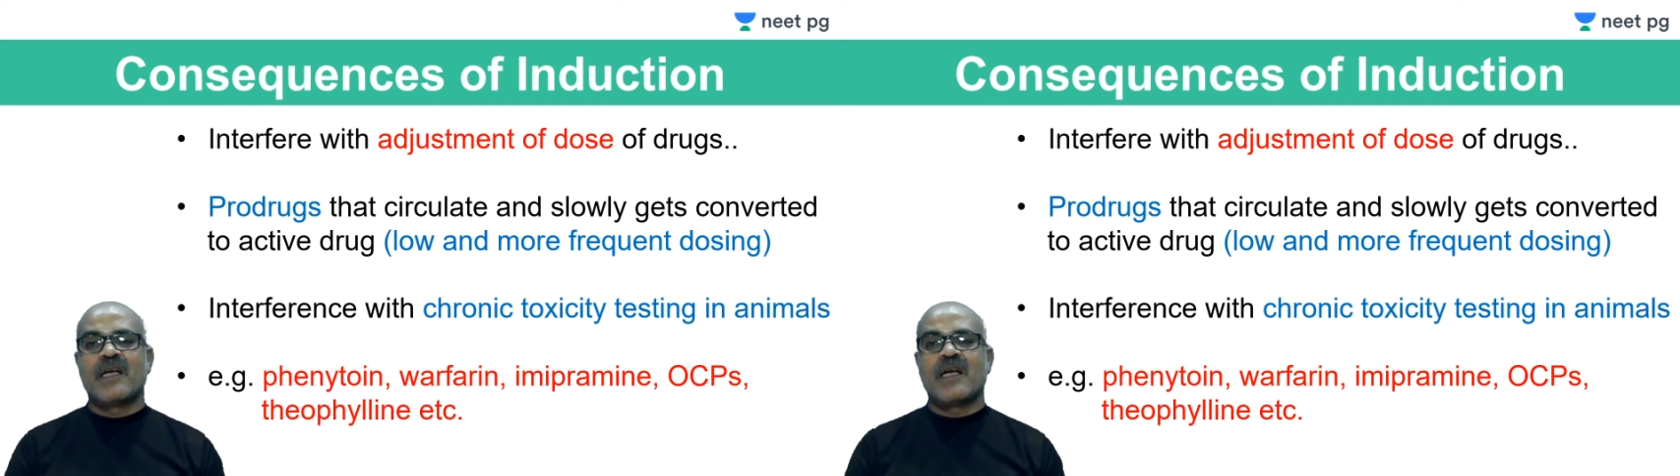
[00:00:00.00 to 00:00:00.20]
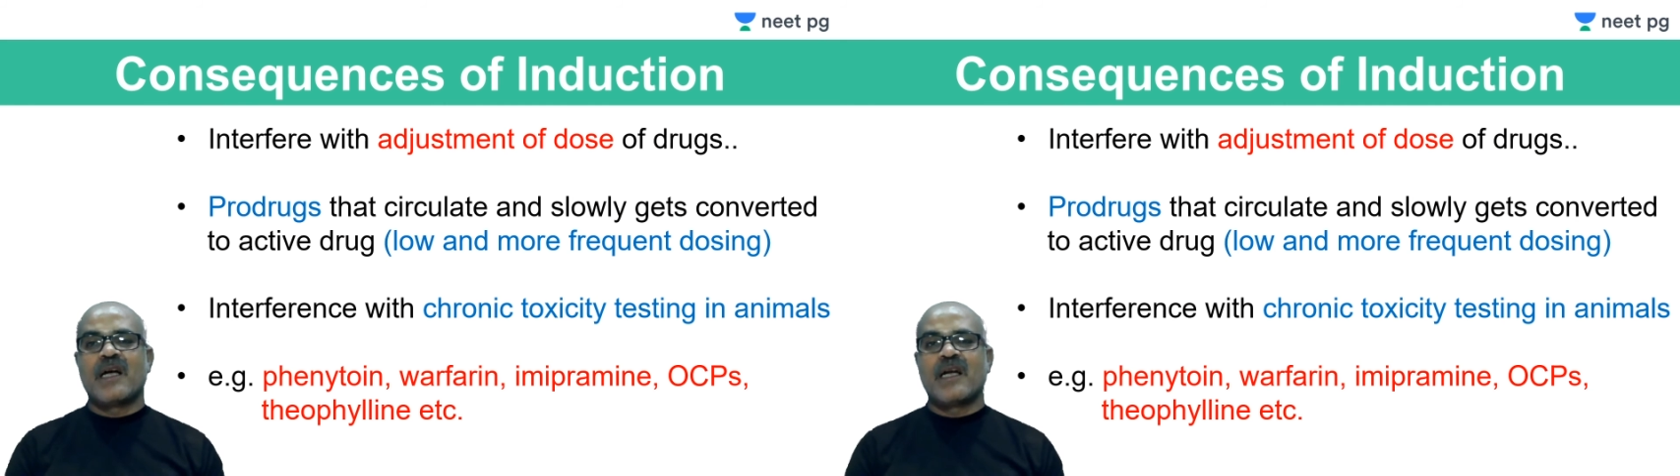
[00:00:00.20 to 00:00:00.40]

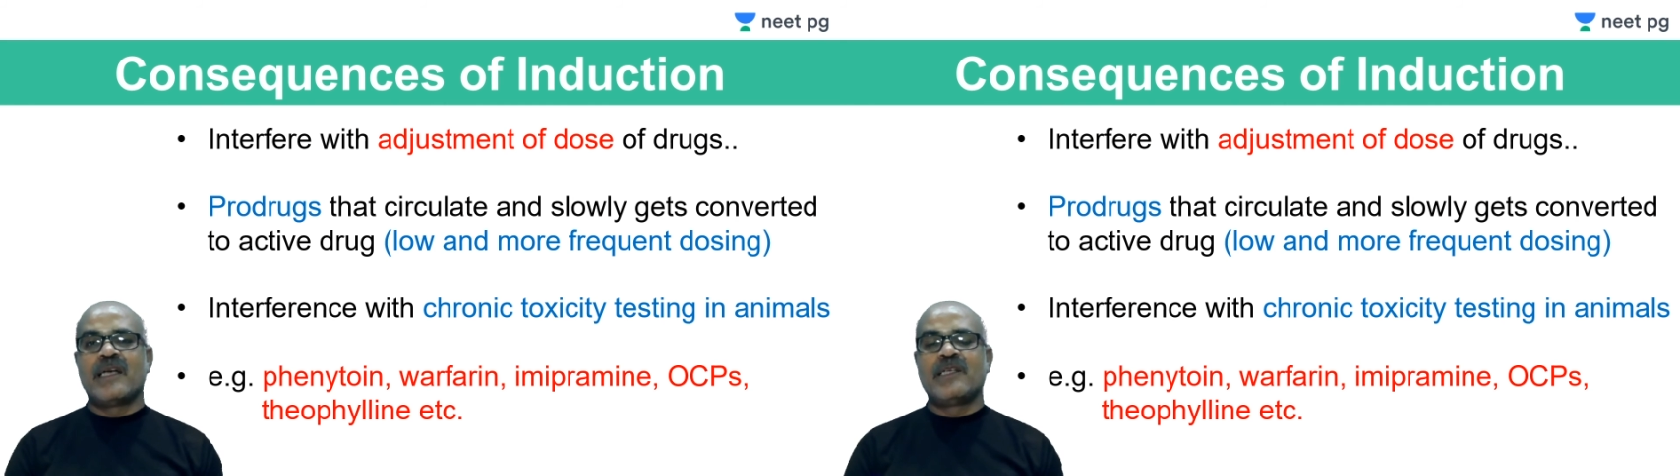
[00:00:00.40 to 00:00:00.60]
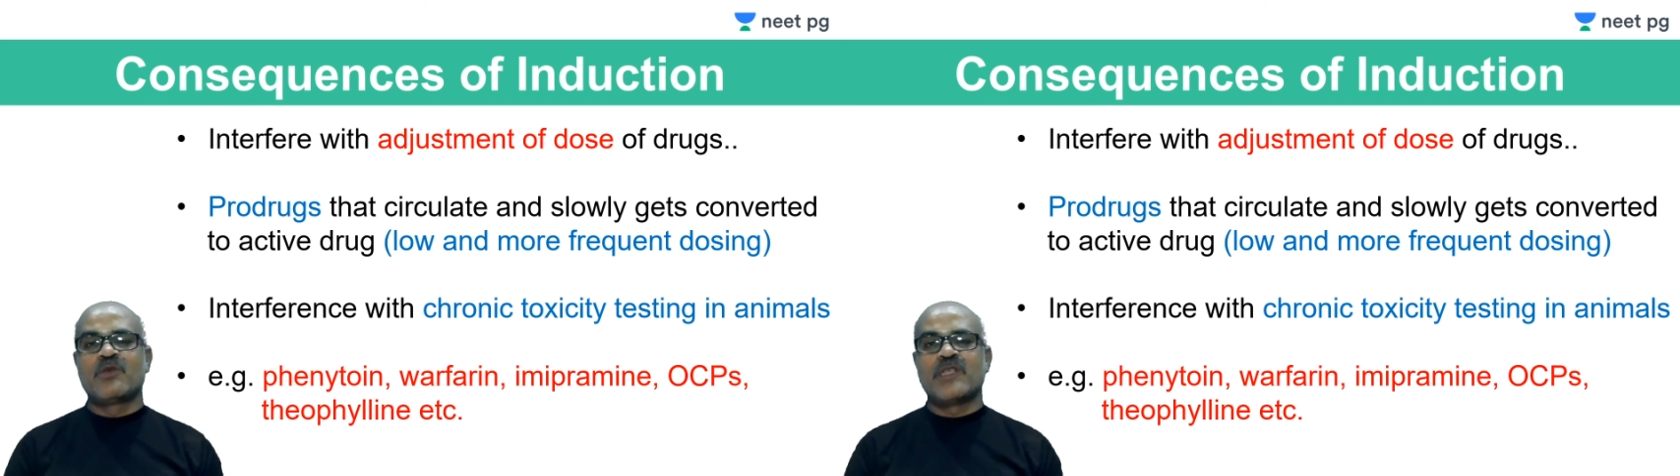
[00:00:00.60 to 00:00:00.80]

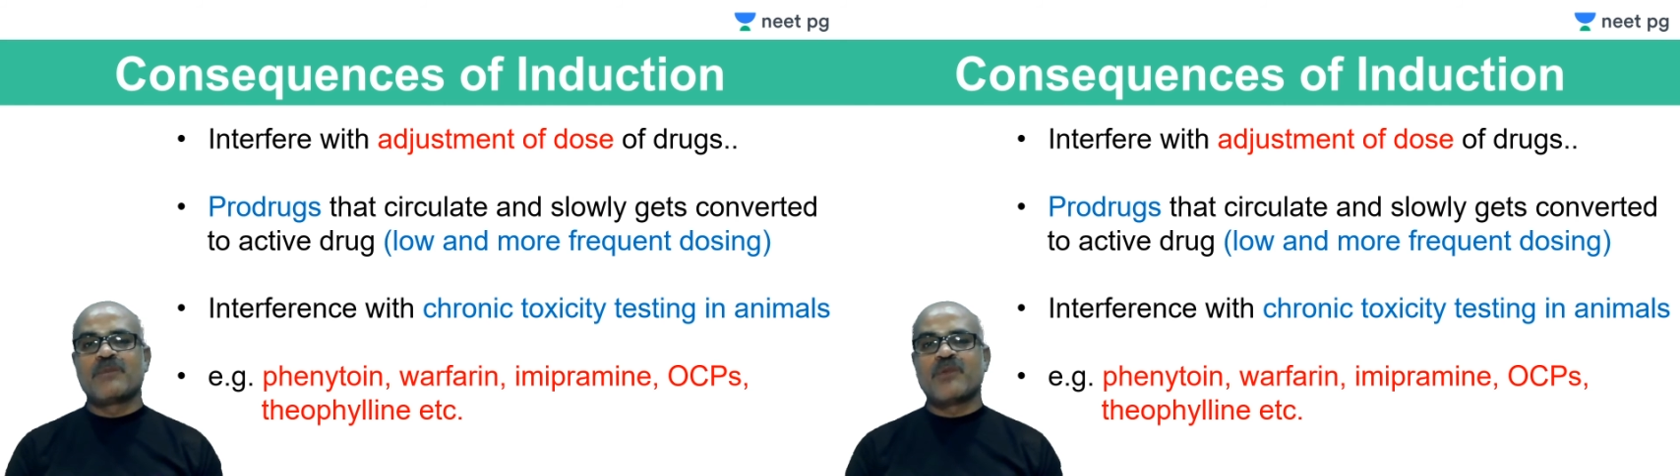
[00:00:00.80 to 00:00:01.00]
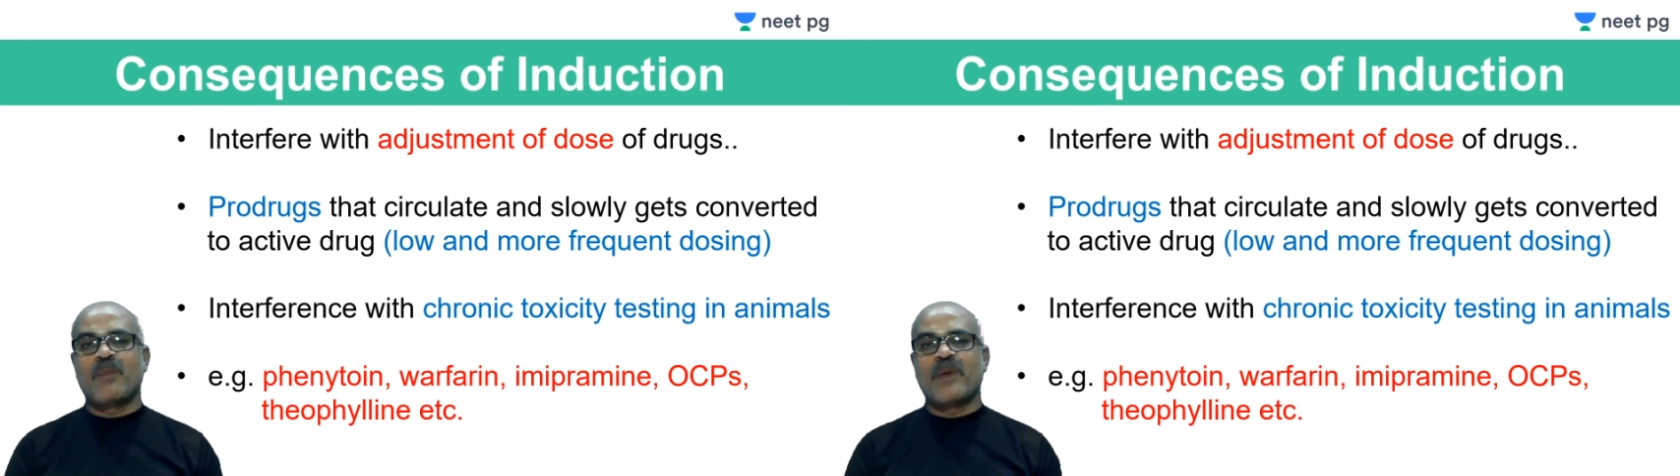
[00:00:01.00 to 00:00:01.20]

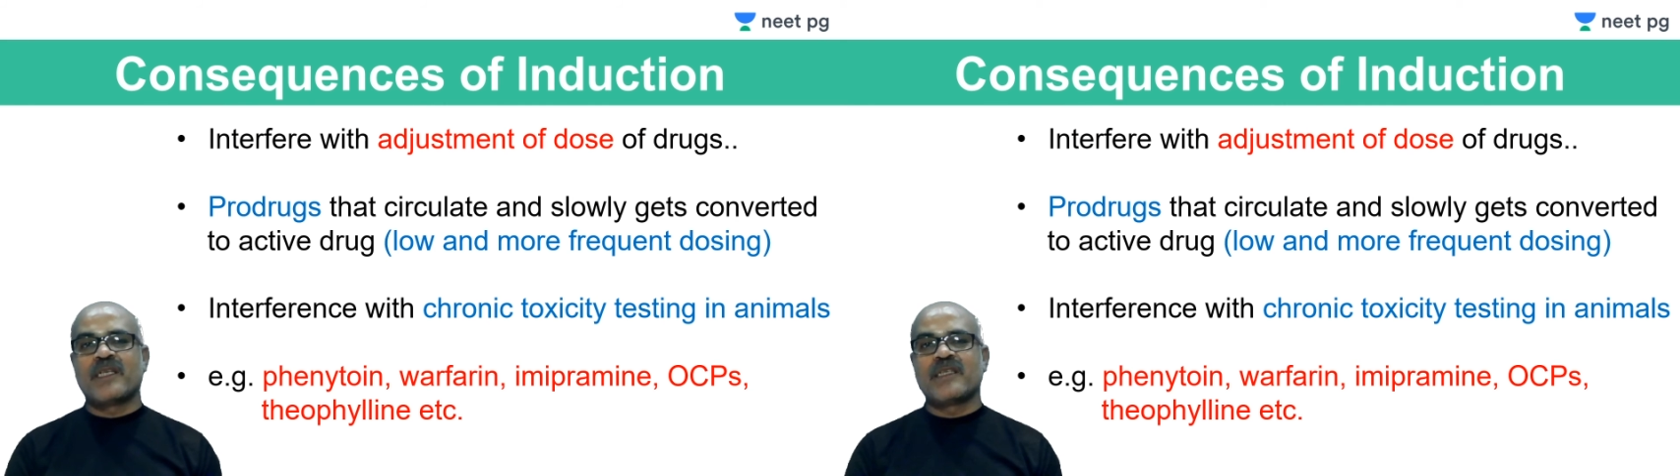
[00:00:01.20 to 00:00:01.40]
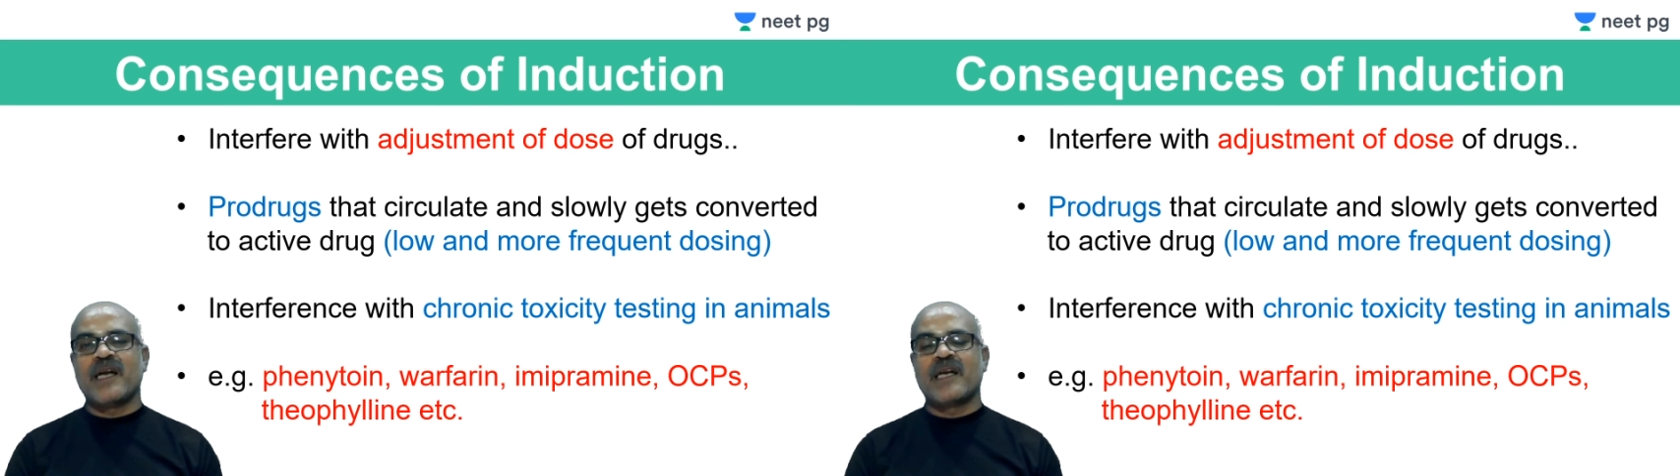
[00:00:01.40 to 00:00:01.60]
inducing
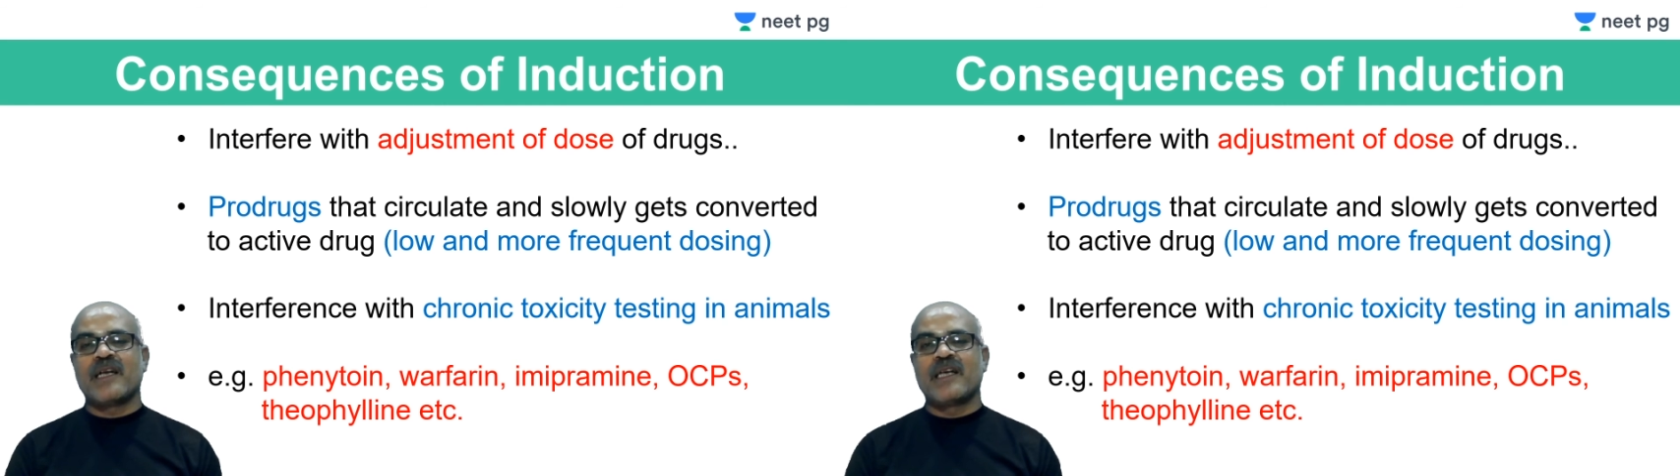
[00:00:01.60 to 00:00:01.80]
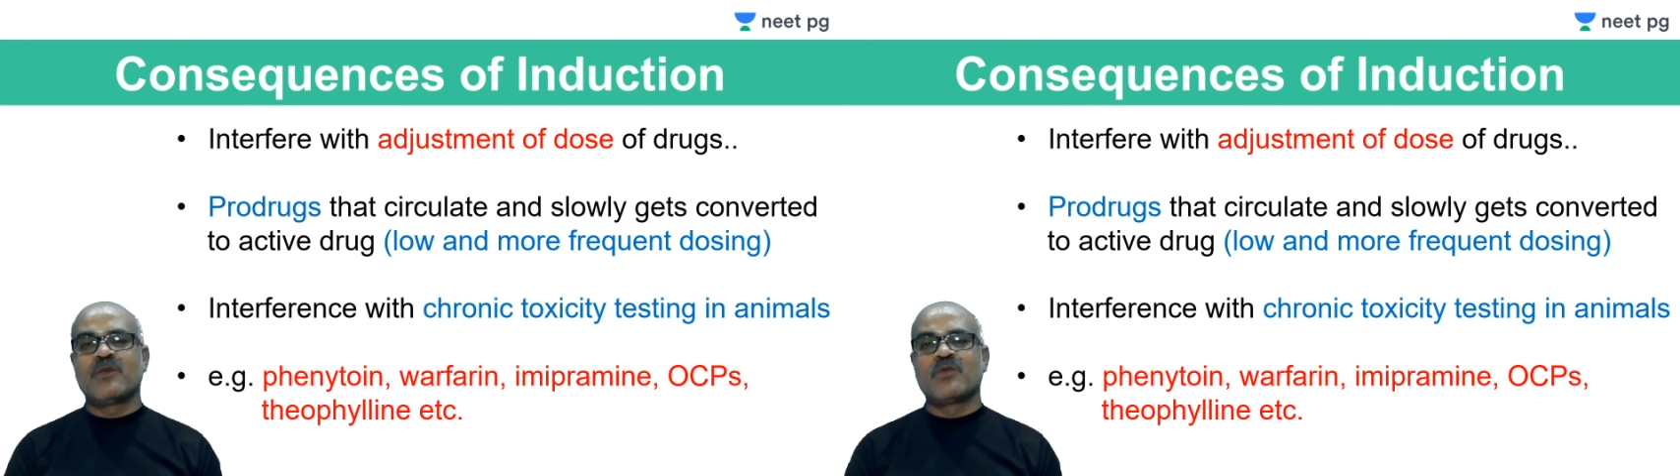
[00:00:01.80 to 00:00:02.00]
property
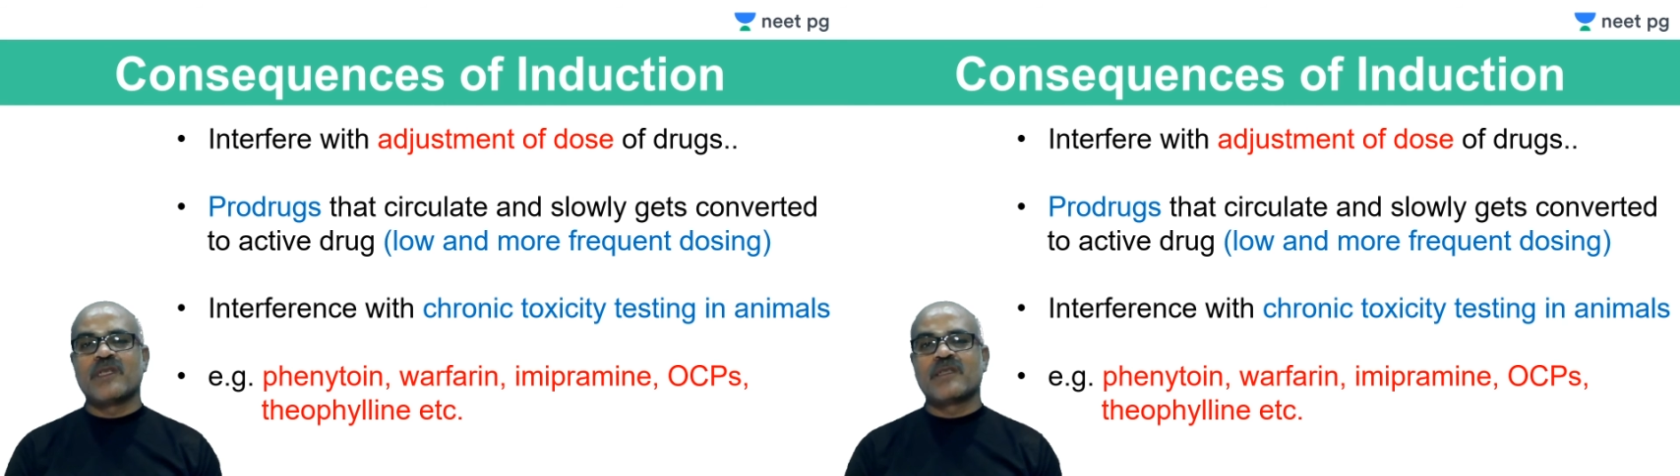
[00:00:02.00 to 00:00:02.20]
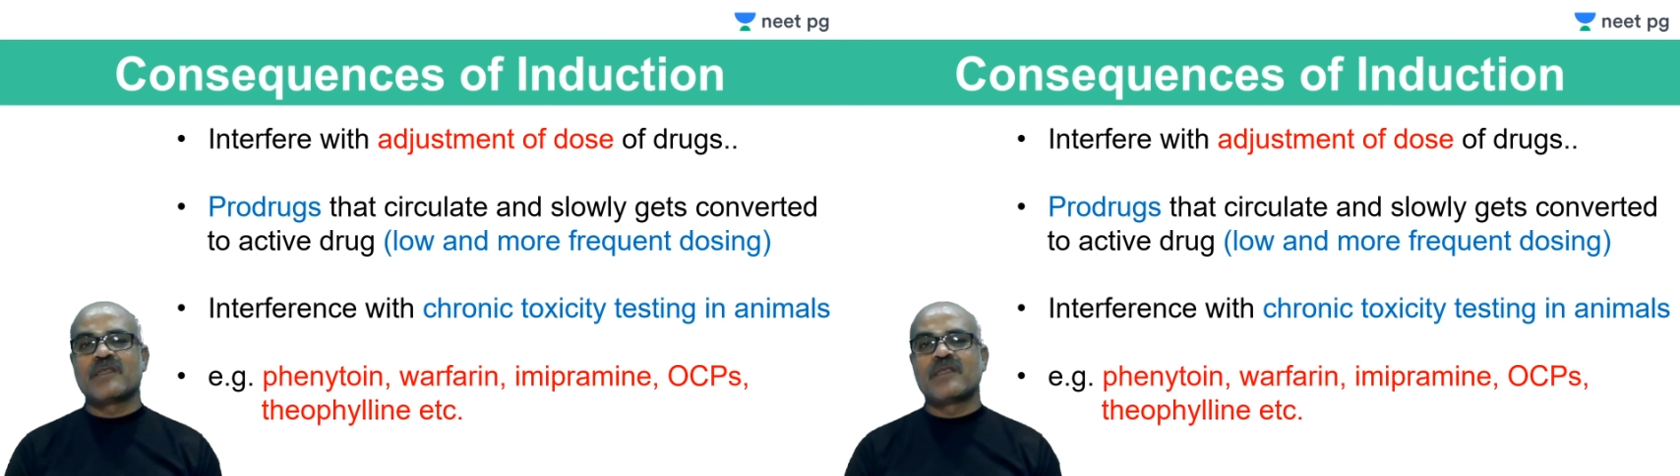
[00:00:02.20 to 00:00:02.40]
and
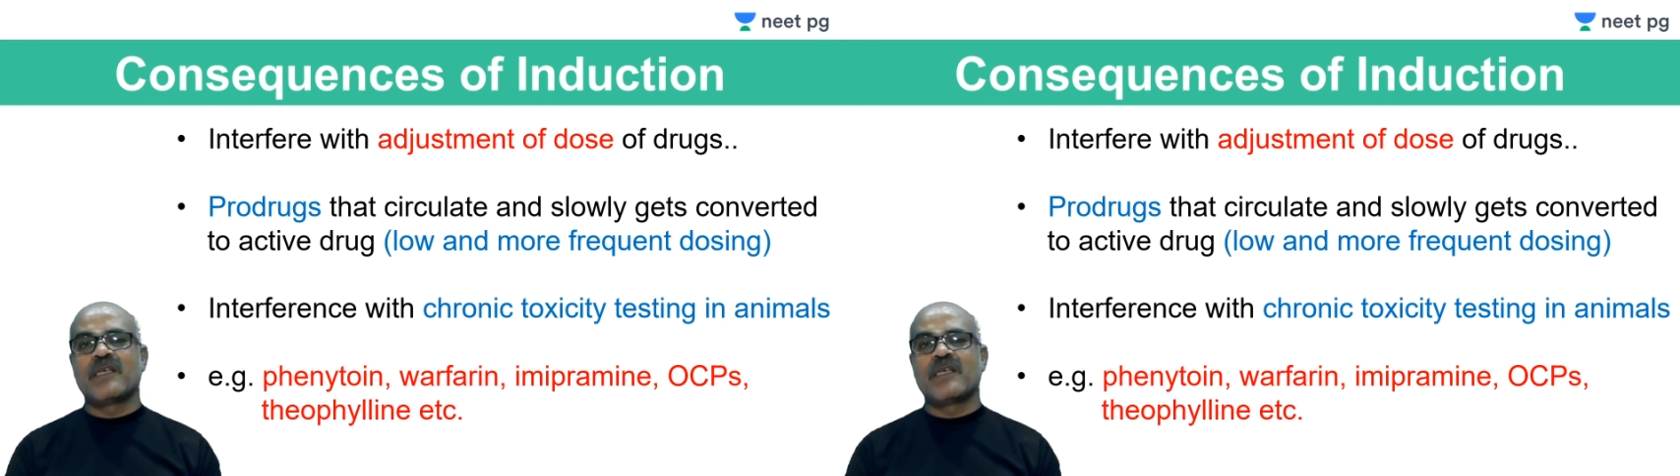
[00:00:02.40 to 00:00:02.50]
induces